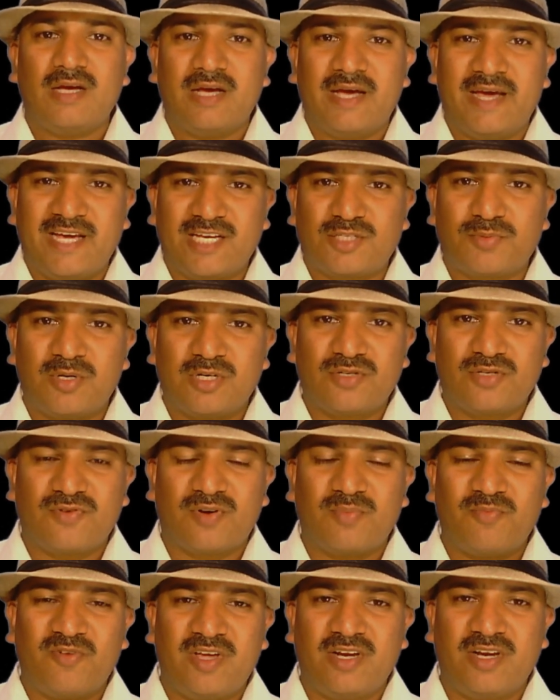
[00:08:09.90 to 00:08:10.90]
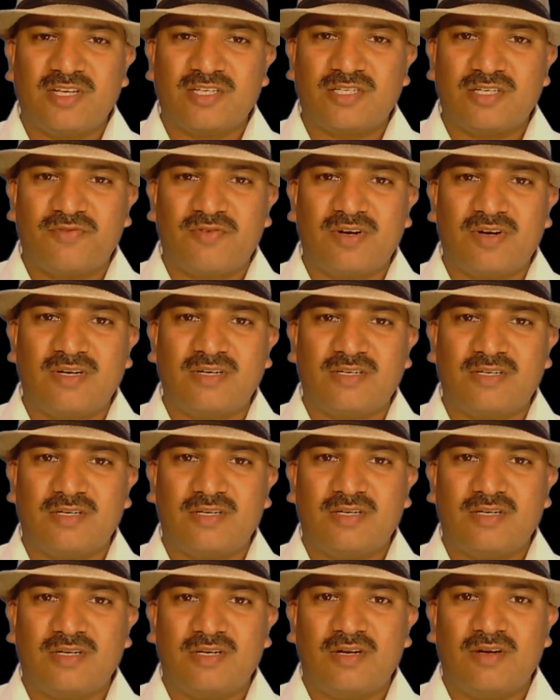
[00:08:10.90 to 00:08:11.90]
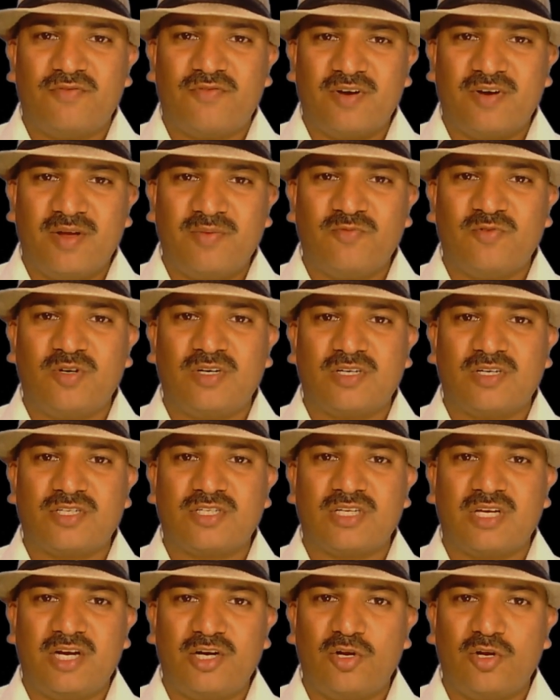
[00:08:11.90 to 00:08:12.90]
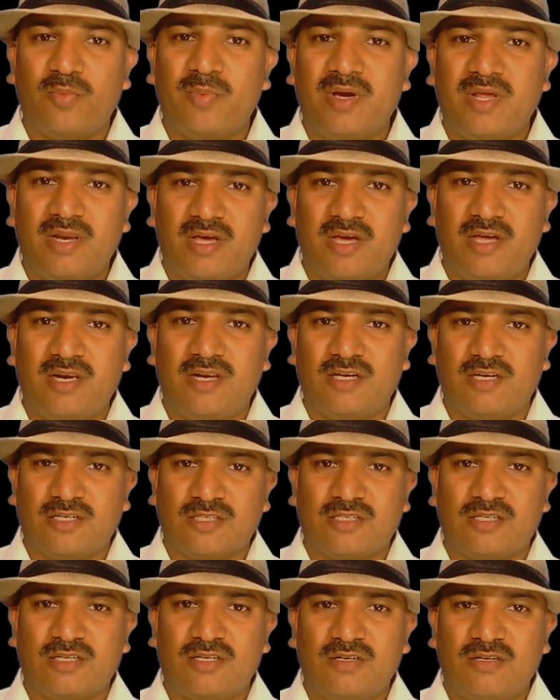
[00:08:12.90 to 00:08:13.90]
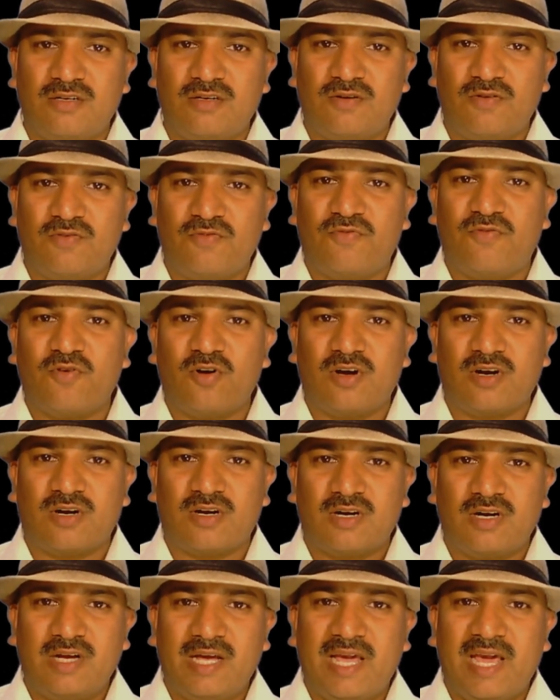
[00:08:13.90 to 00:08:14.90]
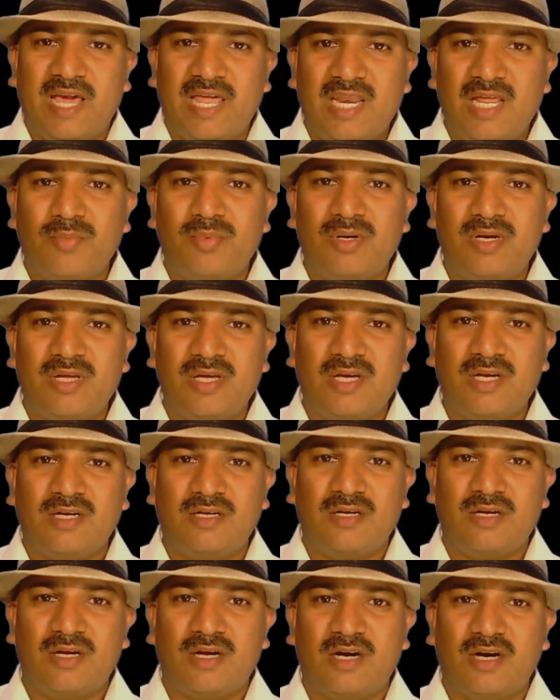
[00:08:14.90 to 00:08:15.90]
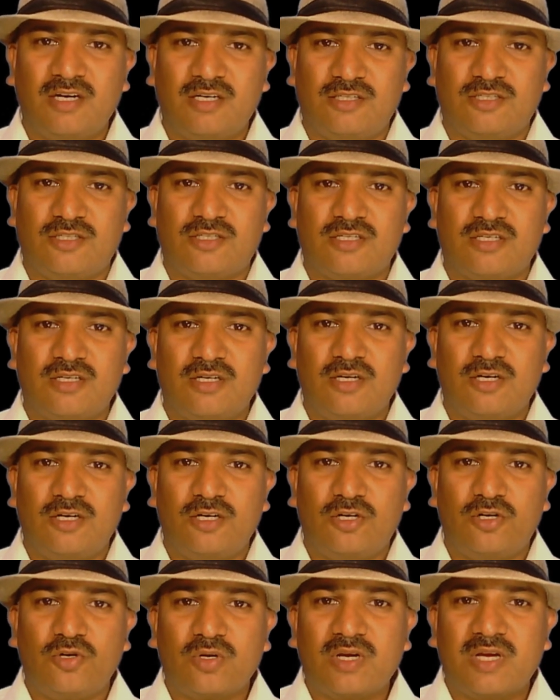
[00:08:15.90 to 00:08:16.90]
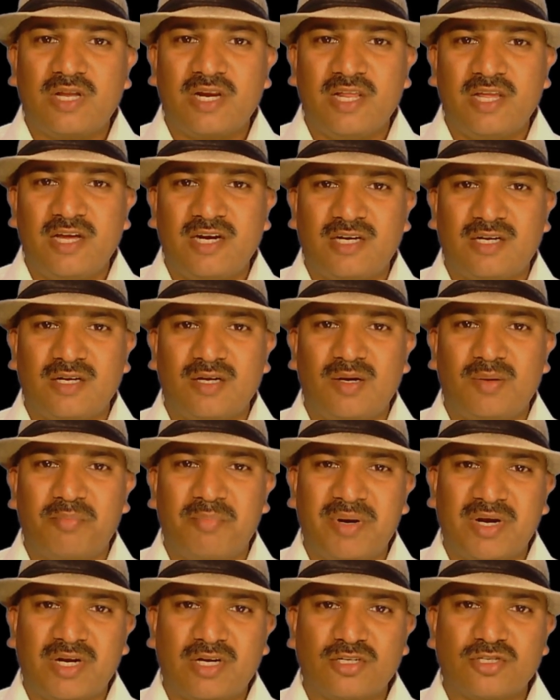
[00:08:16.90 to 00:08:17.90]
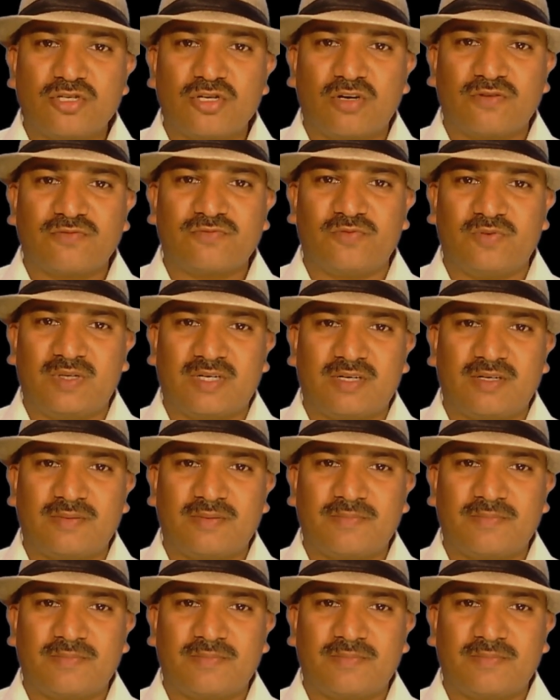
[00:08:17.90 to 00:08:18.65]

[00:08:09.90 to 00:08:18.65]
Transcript: experts from various different frameworks and domain areas, for enabling us to create better software.